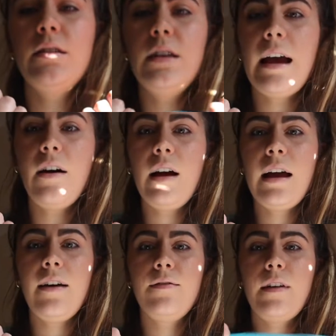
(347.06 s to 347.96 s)
now I
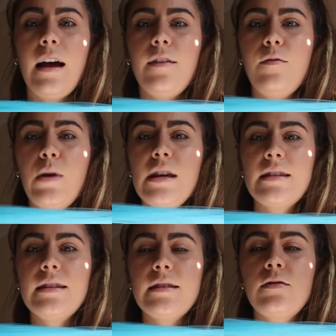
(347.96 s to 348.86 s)
have 5
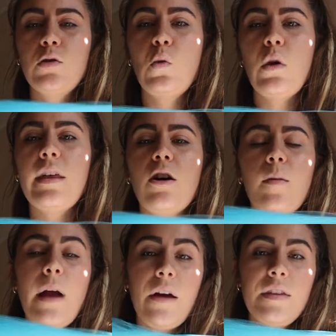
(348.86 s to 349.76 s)
pieces of tulle that are
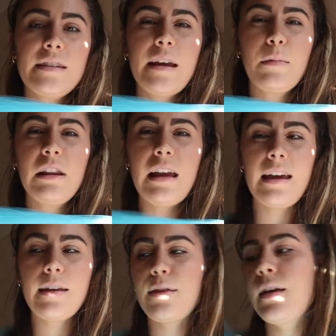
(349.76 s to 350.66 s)
about the same
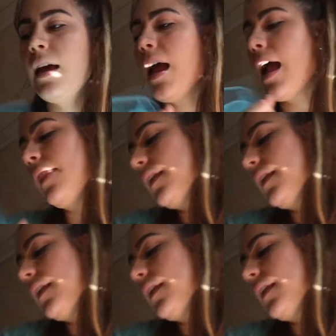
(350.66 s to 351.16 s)
length, and